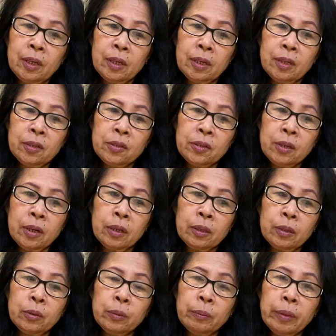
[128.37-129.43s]
start
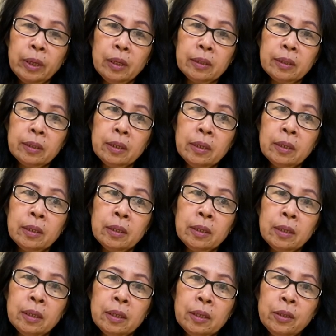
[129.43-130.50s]
to melt.
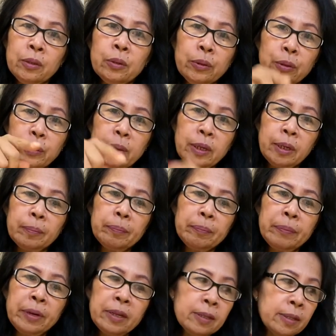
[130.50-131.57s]
You can
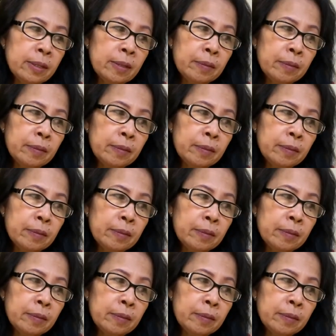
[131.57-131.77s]
press,